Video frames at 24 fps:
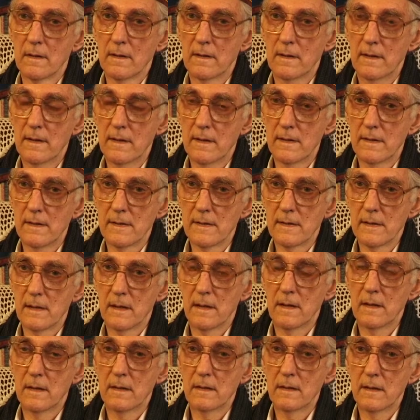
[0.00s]
years
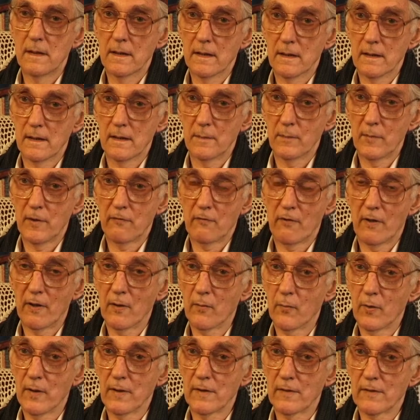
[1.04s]
in England
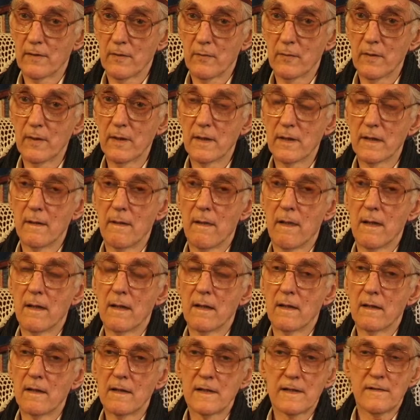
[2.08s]
before I went to India,
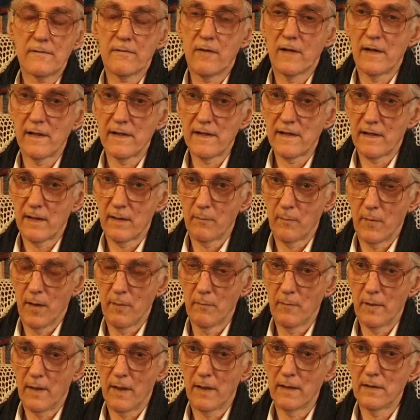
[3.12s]
as far as I
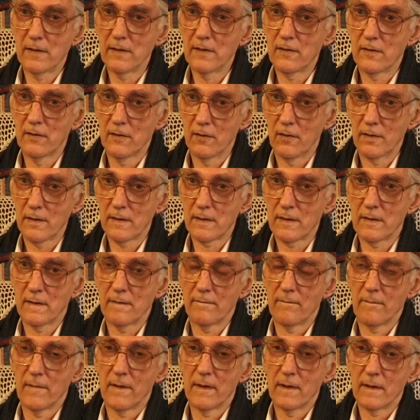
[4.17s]
remember, I did
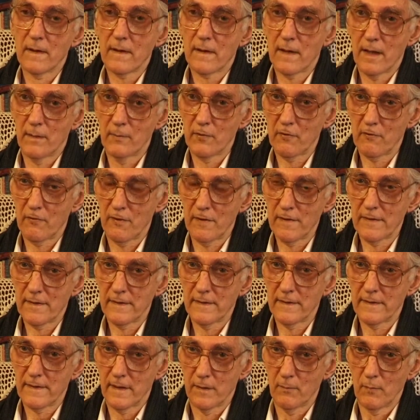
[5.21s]
not come across
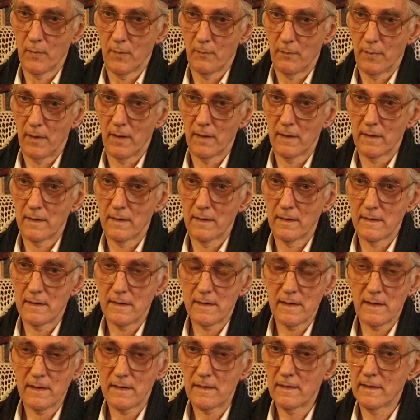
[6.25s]
the Dhammapada.
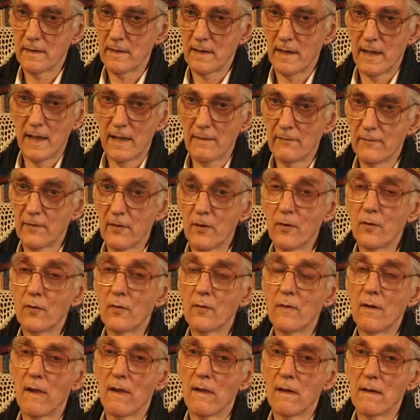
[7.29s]
Certainly, I have
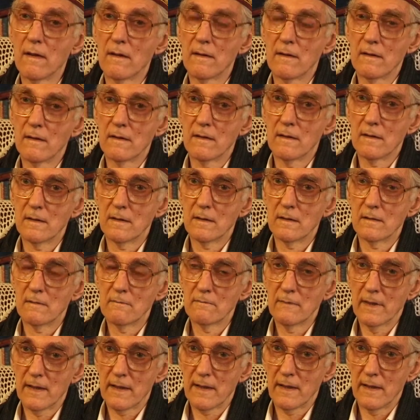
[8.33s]
no
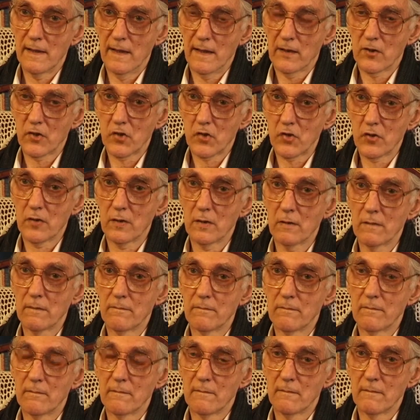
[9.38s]

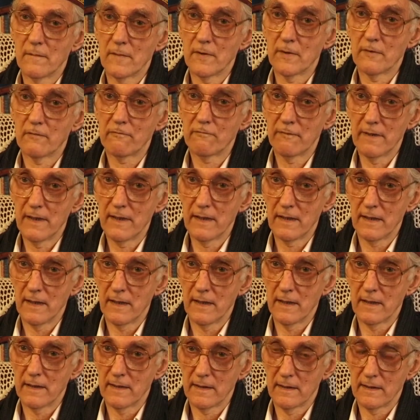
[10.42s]
recollection of
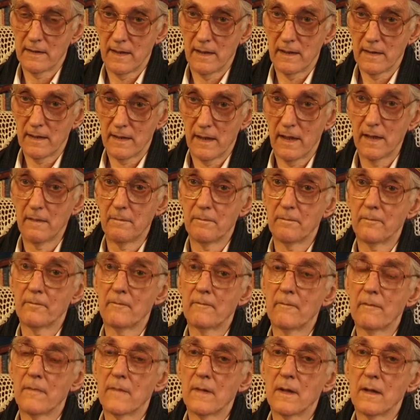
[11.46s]
reading it at that time.
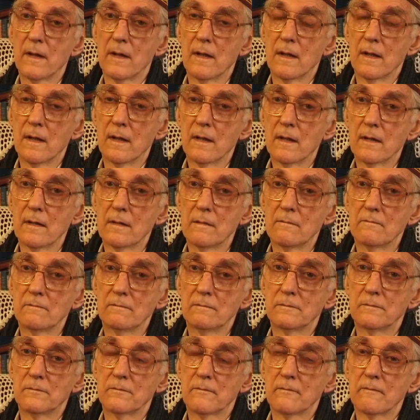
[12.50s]
And